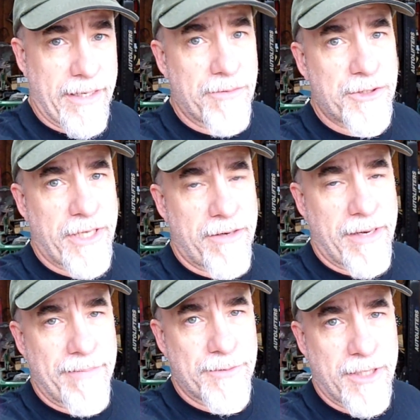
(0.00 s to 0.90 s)
name. I know his
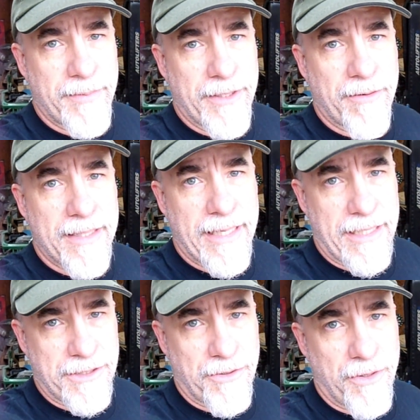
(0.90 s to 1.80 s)
channel name is going to be
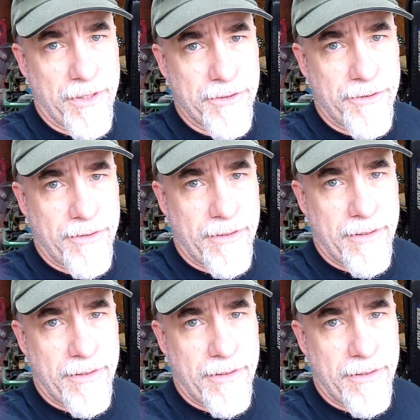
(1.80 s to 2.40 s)
Granddaddy's Garage.